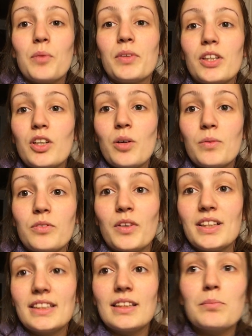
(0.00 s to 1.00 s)
I'm gonna go before
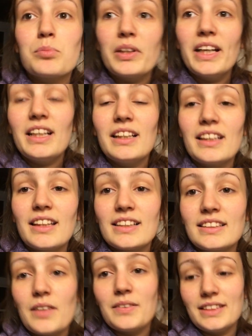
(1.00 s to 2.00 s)
I take a break. Like,
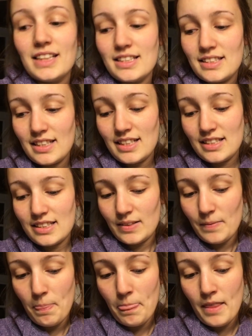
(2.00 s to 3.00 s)
that's how intense it
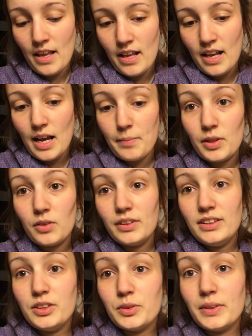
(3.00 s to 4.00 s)
is. I've been
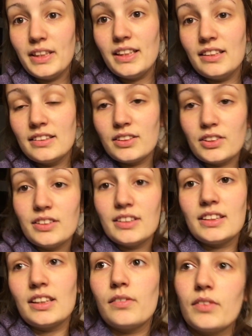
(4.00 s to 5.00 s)
only doing certain
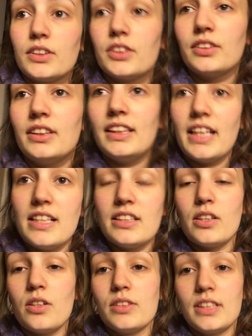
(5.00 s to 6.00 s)
stuff on certain days
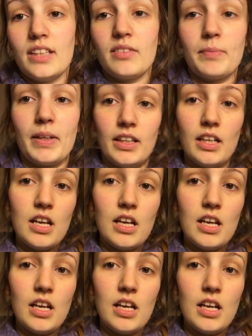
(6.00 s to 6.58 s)
though to give my